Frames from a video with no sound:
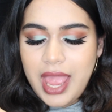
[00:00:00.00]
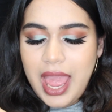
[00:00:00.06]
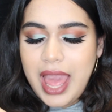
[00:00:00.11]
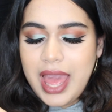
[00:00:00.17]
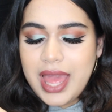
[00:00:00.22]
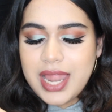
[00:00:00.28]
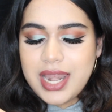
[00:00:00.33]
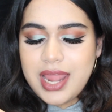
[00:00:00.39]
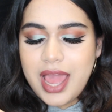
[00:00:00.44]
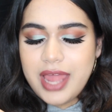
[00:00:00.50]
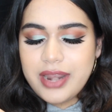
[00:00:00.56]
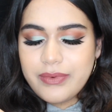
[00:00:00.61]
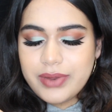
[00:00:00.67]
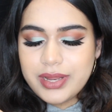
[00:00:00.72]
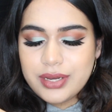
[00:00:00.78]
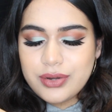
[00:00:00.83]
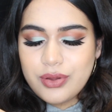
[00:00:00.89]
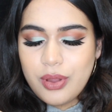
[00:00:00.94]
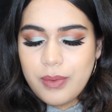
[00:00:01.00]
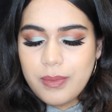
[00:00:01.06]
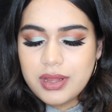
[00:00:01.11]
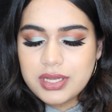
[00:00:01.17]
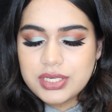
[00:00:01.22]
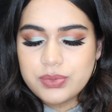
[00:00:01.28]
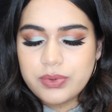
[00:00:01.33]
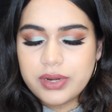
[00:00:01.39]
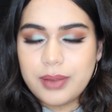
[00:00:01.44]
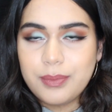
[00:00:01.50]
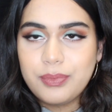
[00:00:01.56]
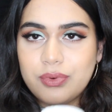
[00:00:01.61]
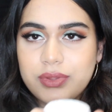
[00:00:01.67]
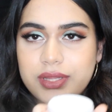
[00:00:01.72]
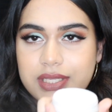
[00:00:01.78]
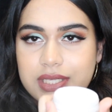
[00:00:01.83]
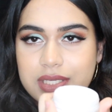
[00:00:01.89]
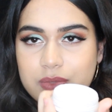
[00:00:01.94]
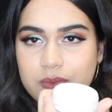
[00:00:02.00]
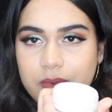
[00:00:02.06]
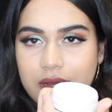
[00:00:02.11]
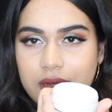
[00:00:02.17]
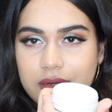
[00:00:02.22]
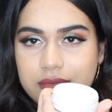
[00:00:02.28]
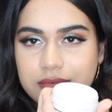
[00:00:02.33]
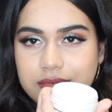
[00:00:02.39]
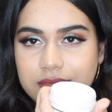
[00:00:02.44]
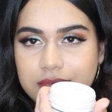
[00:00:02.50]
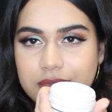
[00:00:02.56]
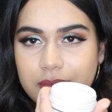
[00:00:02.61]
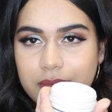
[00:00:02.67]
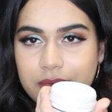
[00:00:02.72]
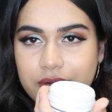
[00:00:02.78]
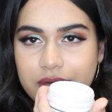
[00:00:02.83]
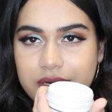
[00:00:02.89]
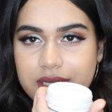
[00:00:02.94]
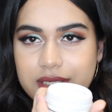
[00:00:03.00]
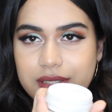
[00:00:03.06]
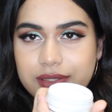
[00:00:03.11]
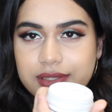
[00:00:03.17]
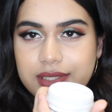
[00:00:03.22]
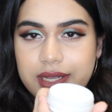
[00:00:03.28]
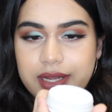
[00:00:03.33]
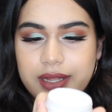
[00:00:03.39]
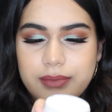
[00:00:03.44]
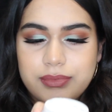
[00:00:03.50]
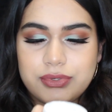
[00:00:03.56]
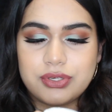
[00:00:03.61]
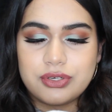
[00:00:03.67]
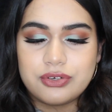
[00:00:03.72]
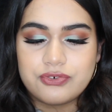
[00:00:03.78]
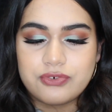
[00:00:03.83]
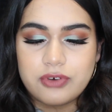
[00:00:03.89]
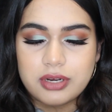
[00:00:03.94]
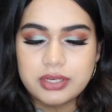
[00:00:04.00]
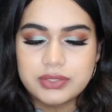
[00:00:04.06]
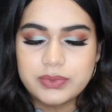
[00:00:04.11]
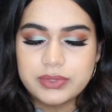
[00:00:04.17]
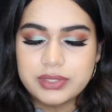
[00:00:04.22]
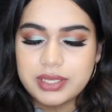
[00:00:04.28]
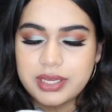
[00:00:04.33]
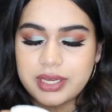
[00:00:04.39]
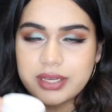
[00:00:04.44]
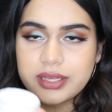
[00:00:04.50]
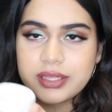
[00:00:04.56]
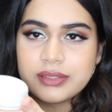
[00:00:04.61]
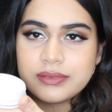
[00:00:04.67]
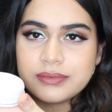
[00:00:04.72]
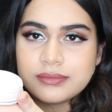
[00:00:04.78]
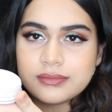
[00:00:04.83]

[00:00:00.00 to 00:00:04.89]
And I didn't really know much when I bought this as well. Oh my god, it looks like I'm doing drugs, what the heck.